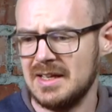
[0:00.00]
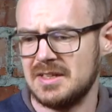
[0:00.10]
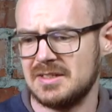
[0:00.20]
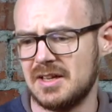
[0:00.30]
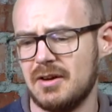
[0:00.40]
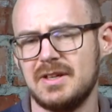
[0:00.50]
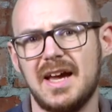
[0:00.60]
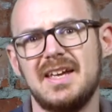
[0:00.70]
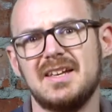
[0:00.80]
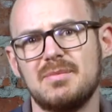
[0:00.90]
So
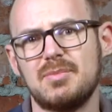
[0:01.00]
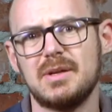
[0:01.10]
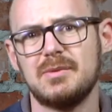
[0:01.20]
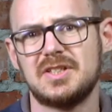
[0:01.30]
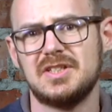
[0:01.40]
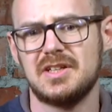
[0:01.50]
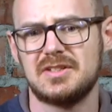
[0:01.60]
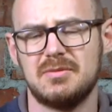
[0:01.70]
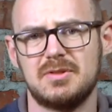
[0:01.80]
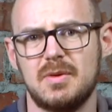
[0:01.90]
yeah, you can pretty much
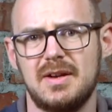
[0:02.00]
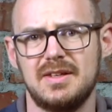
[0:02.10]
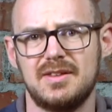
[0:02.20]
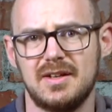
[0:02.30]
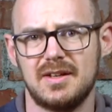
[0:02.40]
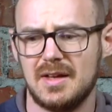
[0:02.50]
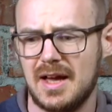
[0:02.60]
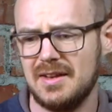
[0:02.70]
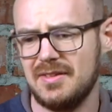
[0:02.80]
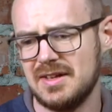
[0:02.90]
attach them to anything,
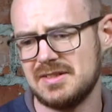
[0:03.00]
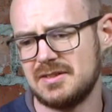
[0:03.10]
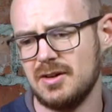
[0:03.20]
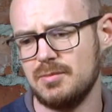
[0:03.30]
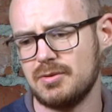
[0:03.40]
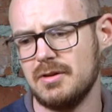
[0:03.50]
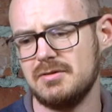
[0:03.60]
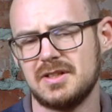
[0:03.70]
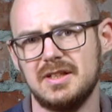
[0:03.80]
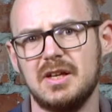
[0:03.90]
and that's
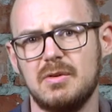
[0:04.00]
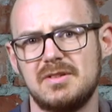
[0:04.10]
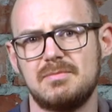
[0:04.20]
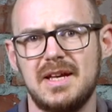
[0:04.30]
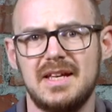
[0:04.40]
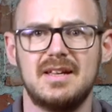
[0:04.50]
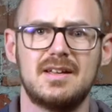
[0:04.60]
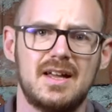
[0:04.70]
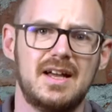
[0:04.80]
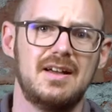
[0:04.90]
GoPro's kind of USP.
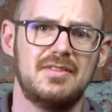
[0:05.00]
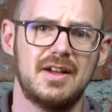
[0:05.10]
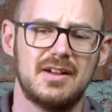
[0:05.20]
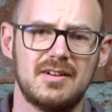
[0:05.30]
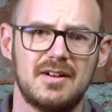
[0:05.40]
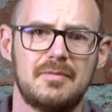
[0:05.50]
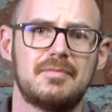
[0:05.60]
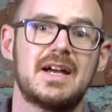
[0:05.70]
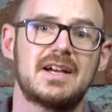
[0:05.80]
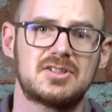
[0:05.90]
They are
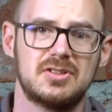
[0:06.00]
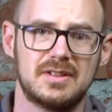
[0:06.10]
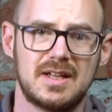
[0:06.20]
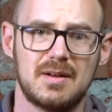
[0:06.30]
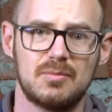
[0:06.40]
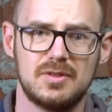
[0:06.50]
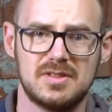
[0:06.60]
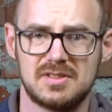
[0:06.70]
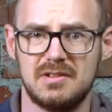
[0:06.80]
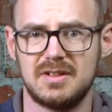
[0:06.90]
action
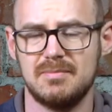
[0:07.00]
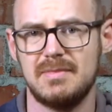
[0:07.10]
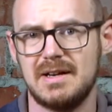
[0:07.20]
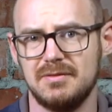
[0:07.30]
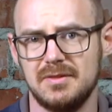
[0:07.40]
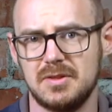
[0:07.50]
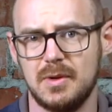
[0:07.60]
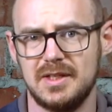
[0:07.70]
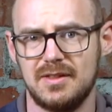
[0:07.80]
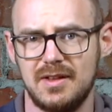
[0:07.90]
cameras, so you can mount them to
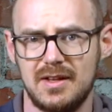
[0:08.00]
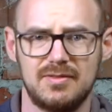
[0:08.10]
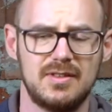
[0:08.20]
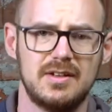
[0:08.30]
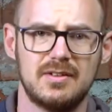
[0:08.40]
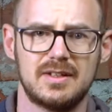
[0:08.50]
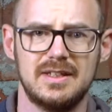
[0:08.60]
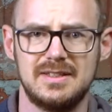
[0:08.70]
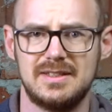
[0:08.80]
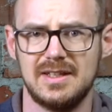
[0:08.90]
anything. They're not going
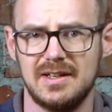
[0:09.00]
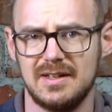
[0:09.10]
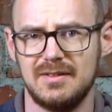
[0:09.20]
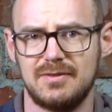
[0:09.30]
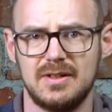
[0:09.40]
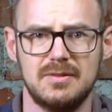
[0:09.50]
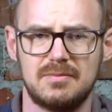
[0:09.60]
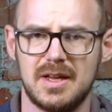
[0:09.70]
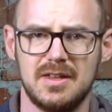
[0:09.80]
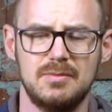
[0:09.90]
to die if you
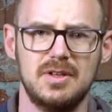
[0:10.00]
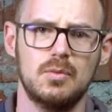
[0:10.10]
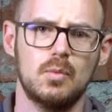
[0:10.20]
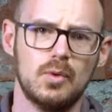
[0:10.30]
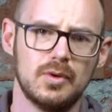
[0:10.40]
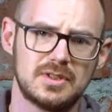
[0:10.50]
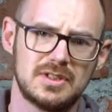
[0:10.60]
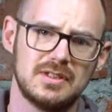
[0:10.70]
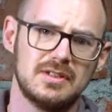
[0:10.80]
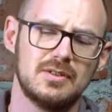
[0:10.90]
get them in the
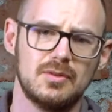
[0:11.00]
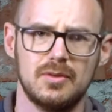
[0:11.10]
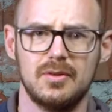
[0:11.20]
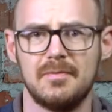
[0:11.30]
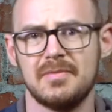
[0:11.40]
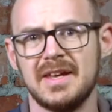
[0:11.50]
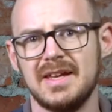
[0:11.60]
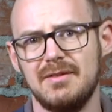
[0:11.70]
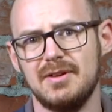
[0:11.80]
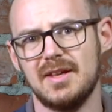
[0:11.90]
water or
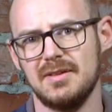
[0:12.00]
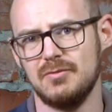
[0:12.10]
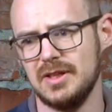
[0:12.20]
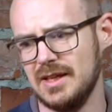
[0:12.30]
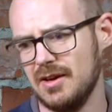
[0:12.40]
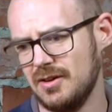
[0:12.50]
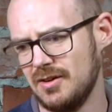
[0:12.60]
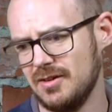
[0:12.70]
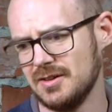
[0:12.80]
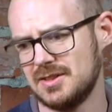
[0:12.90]
if you get them really
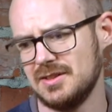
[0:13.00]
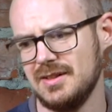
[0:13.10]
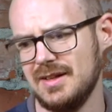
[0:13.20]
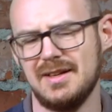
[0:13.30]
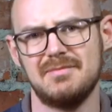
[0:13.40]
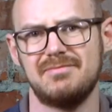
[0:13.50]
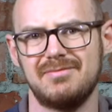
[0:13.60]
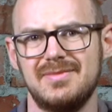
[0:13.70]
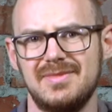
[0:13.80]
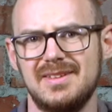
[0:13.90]
hot. Like,
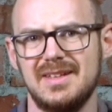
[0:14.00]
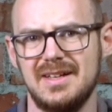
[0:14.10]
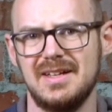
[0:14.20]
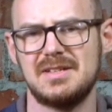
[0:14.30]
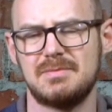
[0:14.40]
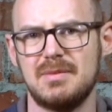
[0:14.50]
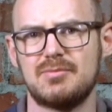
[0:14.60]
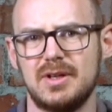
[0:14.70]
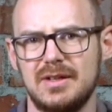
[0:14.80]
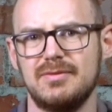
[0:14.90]
yeah, it's been
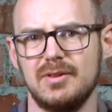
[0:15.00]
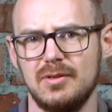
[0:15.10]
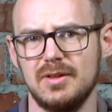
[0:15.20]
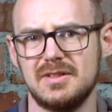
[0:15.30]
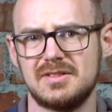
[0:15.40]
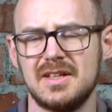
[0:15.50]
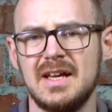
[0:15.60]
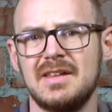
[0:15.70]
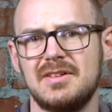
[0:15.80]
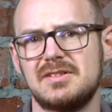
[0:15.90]
pretty flawless.
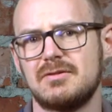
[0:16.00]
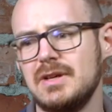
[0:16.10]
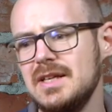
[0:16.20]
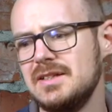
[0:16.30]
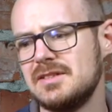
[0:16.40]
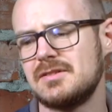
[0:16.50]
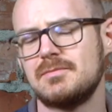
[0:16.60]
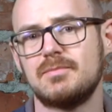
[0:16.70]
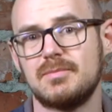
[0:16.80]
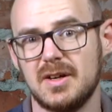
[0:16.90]
The screen is
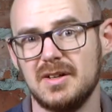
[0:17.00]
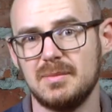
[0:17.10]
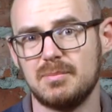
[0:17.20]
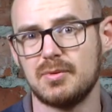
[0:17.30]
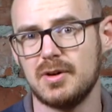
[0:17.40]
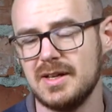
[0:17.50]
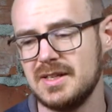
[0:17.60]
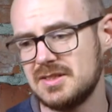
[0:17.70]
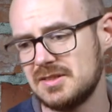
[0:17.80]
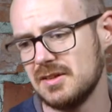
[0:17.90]
kind of
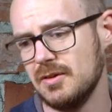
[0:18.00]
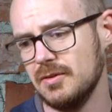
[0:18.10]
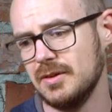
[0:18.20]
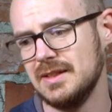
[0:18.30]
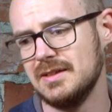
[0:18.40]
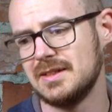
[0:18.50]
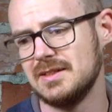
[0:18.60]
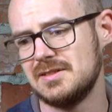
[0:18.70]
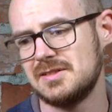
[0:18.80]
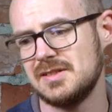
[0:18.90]
bright, so you
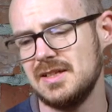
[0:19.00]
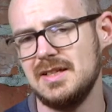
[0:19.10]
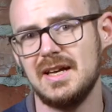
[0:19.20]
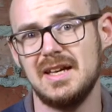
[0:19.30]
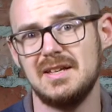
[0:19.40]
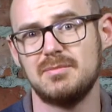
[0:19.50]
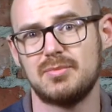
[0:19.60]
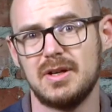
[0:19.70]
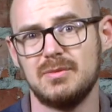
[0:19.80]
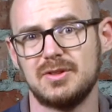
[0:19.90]
can see in
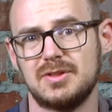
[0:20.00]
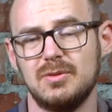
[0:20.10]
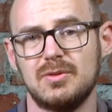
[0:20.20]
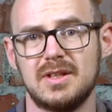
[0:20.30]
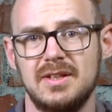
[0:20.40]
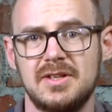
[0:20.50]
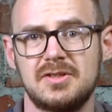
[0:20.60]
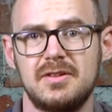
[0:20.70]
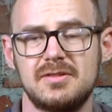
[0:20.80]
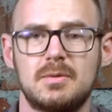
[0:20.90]
pretty much all
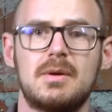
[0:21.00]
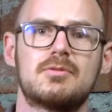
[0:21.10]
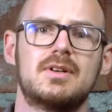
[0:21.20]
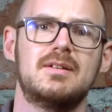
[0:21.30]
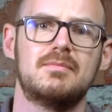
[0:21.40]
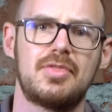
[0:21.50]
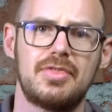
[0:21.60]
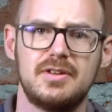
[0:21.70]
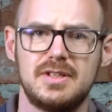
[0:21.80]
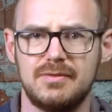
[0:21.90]
conditions. We were in
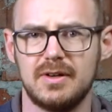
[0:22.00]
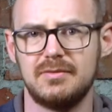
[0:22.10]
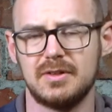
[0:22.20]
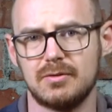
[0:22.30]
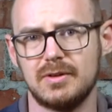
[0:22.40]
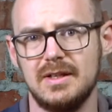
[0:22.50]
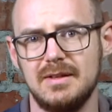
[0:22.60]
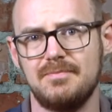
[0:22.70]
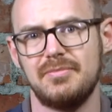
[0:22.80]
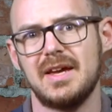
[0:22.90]

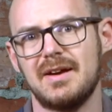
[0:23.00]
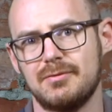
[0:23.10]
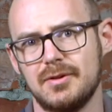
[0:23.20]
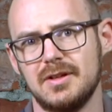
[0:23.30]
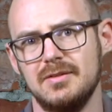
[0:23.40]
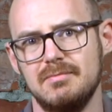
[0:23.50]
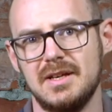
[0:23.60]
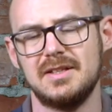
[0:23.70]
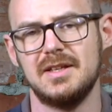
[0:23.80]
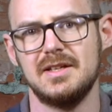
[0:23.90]
35-degree African
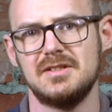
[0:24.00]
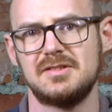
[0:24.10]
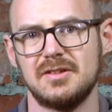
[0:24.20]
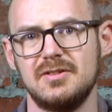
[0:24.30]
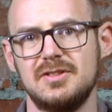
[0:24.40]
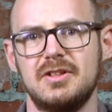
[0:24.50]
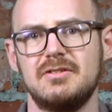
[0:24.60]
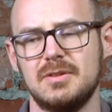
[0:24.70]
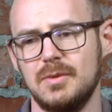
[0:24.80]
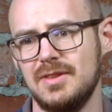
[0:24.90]
midday sun
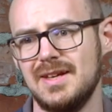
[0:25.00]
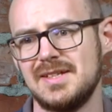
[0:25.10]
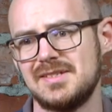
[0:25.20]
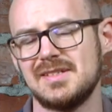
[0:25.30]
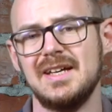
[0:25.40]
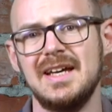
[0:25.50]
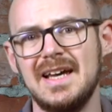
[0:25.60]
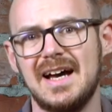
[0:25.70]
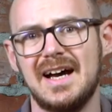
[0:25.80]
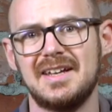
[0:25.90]
shooting with this,
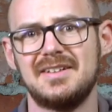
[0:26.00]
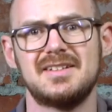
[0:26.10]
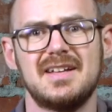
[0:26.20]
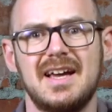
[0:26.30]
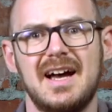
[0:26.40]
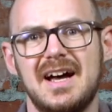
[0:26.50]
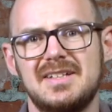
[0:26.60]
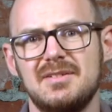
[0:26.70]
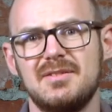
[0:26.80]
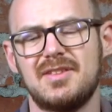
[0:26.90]
and I
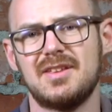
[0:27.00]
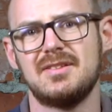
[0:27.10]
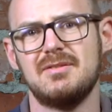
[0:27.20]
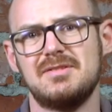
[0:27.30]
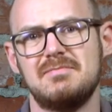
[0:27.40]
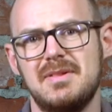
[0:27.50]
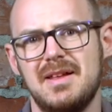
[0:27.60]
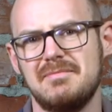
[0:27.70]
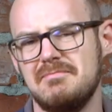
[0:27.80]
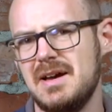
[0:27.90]
don't think there was
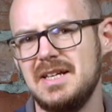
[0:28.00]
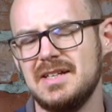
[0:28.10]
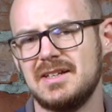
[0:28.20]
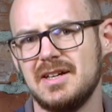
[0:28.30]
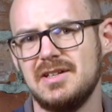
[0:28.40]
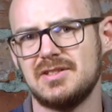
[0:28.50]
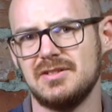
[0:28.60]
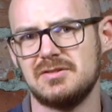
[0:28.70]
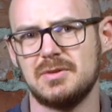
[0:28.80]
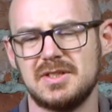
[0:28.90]
many
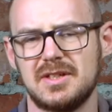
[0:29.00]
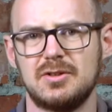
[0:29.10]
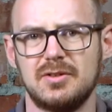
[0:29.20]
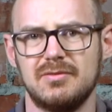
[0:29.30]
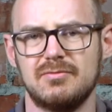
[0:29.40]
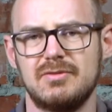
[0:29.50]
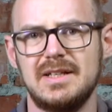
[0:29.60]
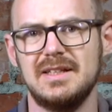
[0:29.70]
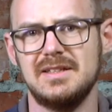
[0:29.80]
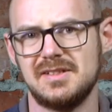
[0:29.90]
occasions which I couldn't
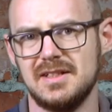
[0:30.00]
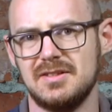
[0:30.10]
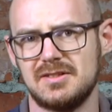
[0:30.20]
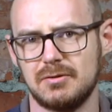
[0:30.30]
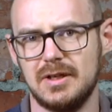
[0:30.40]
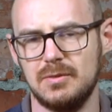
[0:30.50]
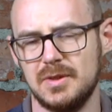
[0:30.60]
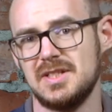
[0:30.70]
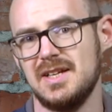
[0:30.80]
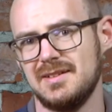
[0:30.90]
really see the screen,
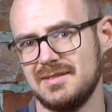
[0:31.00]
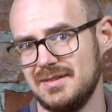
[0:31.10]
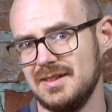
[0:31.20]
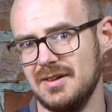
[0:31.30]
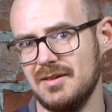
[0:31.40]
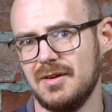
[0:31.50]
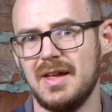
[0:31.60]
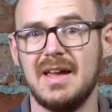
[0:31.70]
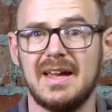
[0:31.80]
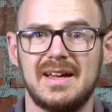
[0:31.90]
which, you know,
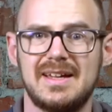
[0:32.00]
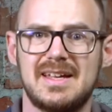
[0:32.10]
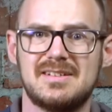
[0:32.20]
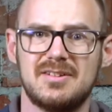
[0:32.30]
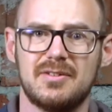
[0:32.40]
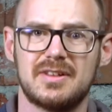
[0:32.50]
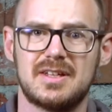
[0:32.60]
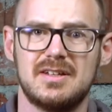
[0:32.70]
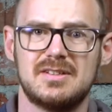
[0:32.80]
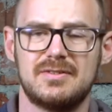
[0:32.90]
is not the
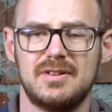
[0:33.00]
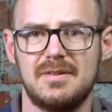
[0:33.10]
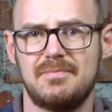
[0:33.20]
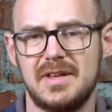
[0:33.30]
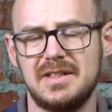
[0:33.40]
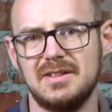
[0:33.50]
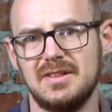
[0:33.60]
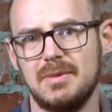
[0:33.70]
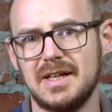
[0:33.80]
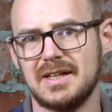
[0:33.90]
case for any of
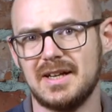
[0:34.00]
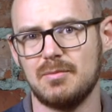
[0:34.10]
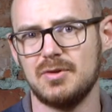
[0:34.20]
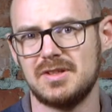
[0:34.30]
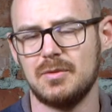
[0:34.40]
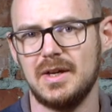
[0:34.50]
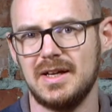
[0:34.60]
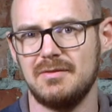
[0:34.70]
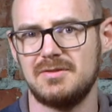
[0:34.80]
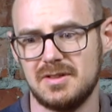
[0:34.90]
the bigger cameras that we
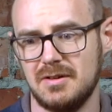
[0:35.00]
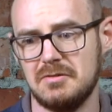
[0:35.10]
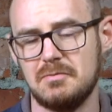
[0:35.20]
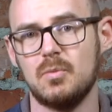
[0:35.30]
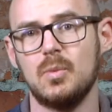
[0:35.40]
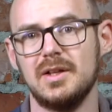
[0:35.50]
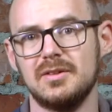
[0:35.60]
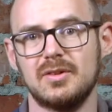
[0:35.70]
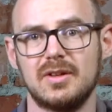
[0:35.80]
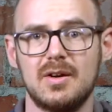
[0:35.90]
have, so well
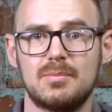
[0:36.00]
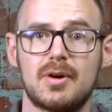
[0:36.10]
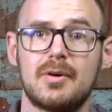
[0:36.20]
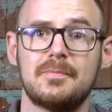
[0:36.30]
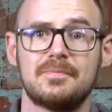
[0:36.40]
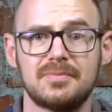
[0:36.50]
done GoPro.